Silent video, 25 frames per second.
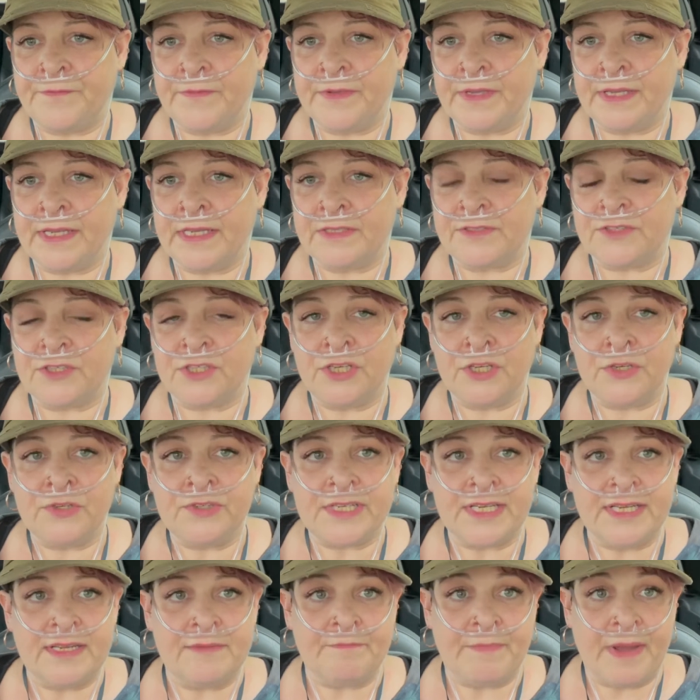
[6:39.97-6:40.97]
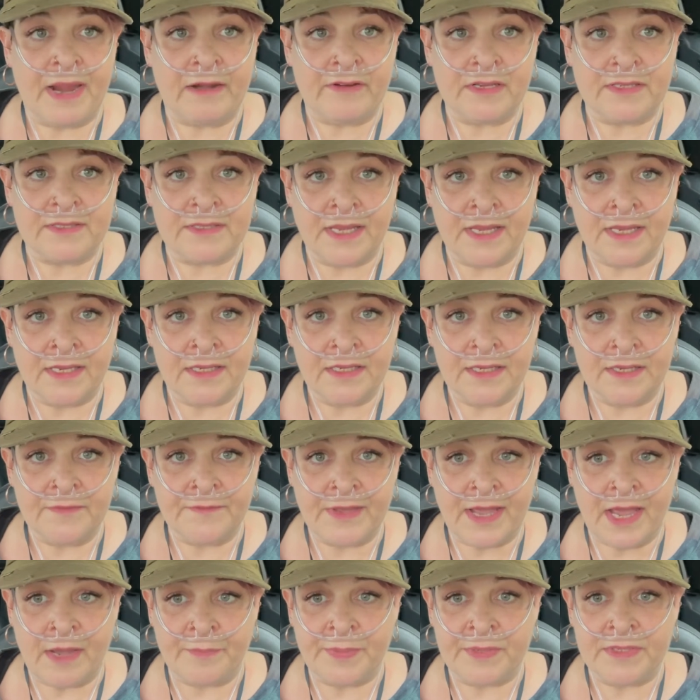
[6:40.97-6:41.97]
It's hugely embarrassing if
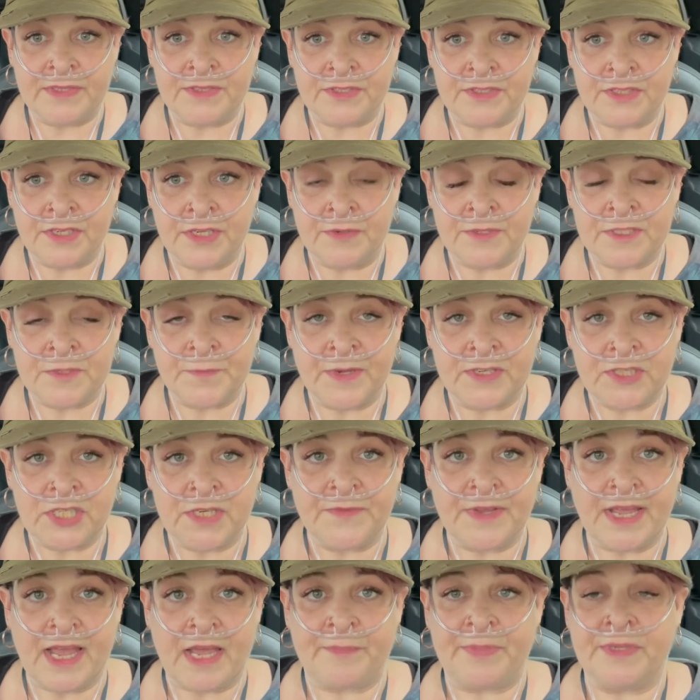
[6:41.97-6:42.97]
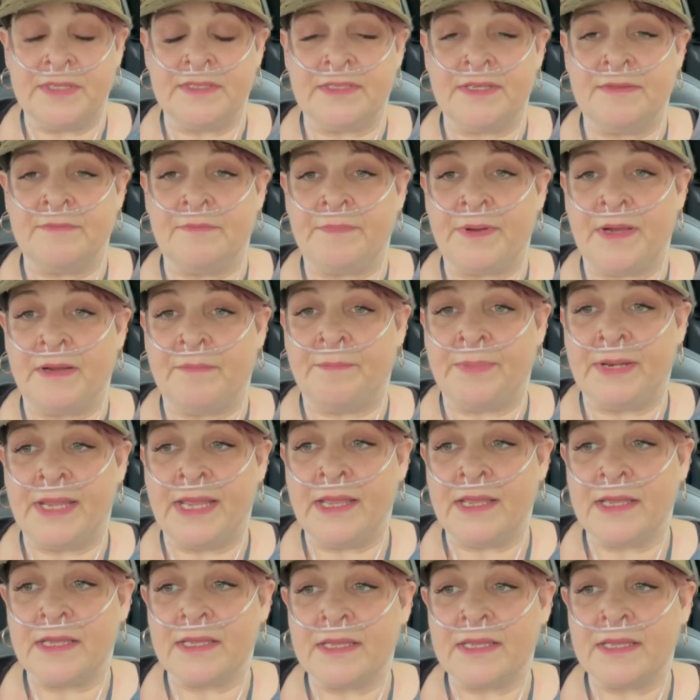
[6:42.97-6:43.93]
it happens to you, especially if it happens in public.